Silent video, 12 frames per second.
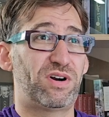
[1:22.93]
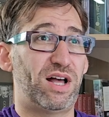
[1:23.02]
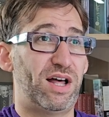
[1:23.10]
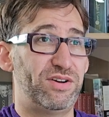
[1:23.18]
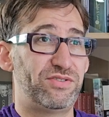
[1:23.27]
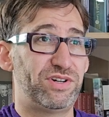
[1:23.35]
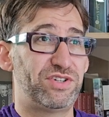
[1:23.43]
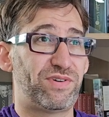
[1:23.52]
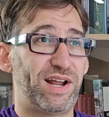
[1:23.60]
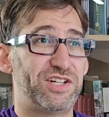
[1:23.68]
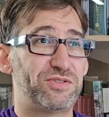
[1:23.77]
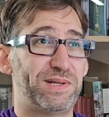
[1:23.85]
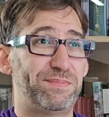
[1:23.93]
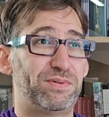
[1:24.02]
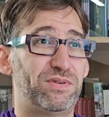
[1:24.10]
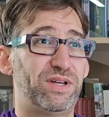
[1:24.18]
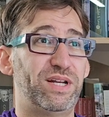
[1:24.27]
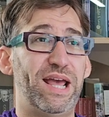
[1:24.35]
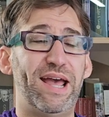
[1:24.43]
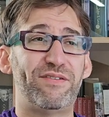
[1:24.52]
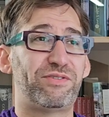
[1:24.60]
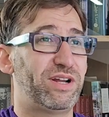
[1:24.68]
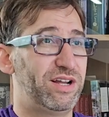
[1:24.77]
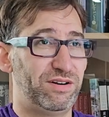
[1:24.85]
100 trans people, and
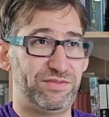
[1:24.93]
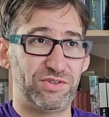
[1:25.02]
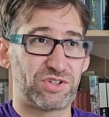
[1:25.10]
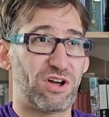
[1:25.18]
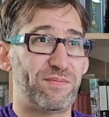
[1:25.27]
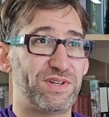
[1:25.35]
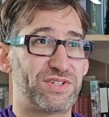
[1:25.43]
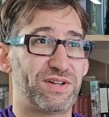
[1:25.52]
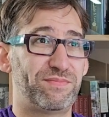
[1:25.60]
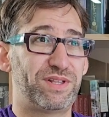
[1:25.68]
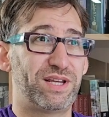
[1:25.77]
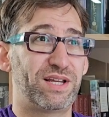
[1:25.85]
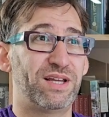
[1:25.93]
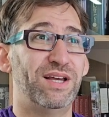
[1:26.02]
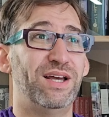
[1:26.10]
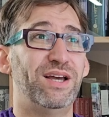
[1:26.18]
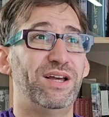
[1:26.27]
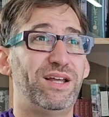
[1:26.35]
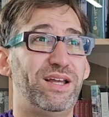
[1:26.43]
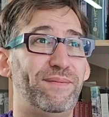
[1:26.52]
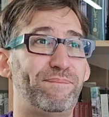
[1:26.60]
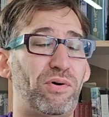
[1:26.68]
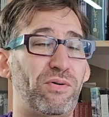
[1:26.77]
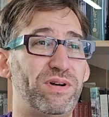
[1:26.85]
every interview taught me something
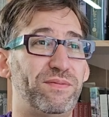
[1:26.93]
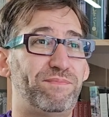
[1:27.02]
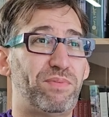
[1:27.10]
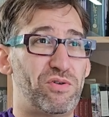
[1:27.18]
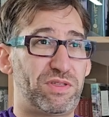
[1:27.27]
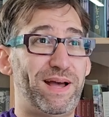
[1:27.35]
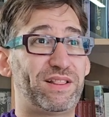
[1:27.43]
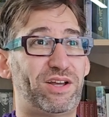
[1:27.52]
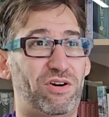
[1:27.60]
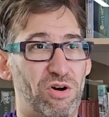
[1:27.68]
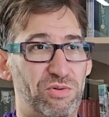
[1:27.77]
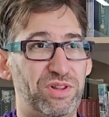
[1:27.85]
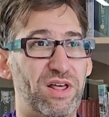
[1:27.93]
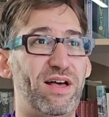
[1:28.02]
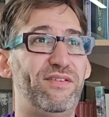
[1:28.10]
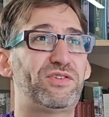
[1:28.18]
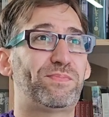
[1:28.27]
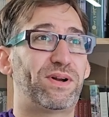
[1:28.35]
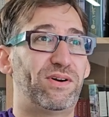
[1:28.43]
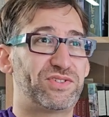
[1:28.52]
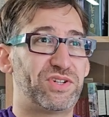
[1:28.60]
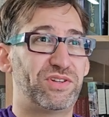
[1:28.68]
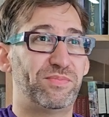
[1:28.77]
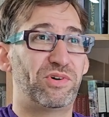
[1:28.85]
important both about their own lives, but
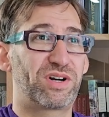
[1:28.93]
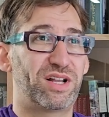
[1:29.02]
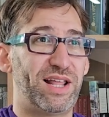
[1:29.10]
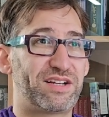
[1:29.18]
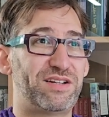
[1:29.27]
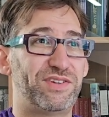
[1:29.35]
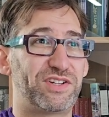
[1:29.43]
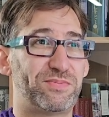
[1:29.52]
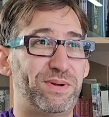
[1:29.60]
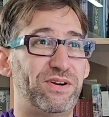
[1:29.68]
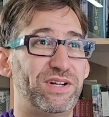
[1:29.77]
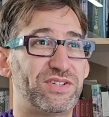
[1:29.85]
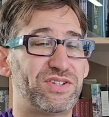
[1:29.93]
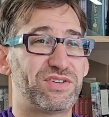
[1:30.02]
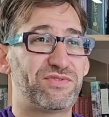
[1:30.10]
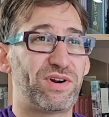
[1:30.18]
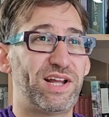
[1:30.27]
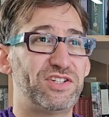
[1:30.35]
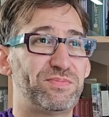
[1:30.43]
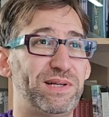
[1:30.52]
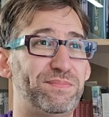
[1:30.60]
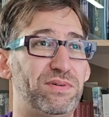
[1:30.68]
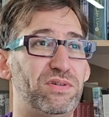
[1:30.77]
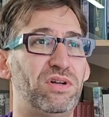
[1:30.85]
also the more collective experiences of trans
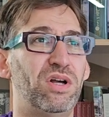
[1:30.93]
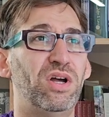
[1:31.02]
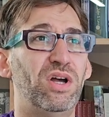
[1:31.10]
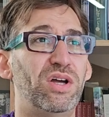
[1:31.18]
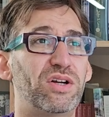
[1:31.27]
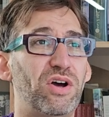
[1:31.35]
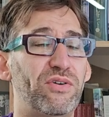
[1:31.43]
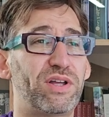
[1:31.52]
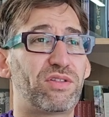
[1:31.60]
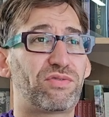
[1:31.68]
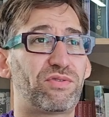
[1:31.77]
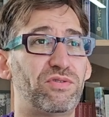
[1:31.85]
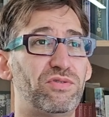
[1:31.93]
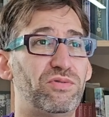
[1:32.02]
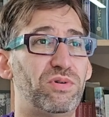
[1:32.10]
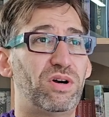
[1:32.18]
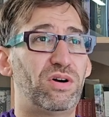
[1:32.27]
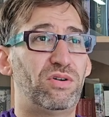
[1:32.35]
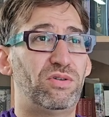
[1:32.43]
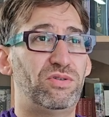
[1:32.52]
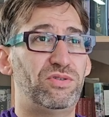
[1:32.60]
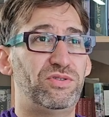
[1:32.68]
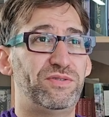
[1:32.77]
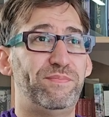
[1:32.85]
people. Going through
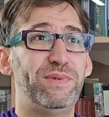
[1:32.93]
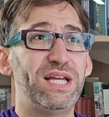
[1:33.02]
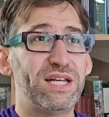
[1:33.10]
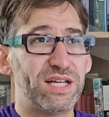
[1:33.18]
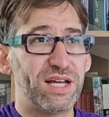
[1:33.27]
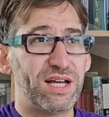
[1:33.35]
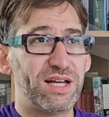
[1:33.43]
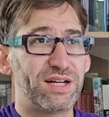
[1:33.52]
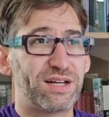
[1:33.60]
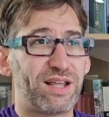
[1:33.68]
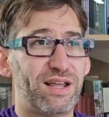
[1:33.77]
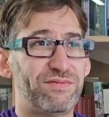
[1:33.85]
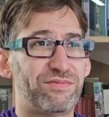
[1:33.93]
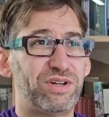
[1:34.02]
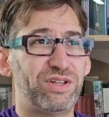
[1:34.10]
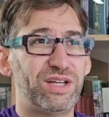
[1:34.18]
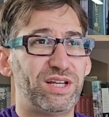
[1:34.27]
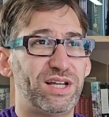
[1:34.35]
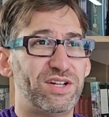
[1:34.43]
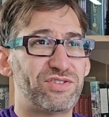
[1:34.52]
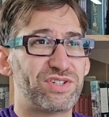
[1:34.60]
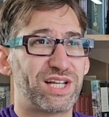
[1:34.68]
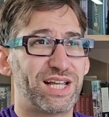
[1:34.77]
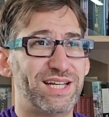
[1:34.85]
old media gave really
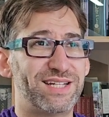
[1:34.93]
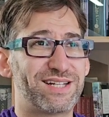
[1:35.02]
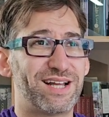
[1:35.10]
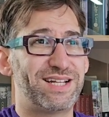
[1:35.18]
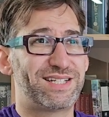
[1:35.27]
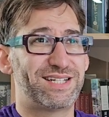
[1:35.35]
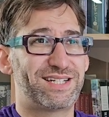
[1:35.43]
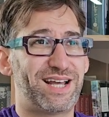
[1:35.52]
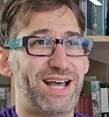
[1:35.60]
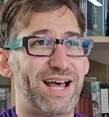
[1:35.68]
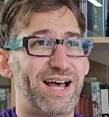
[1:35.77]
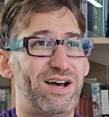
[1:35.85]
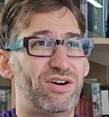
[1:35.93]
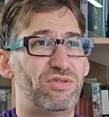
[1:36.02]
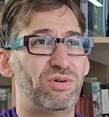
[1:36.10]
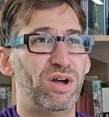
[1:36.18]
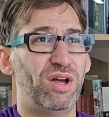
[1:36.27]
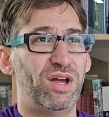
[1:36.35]
interesting insights into how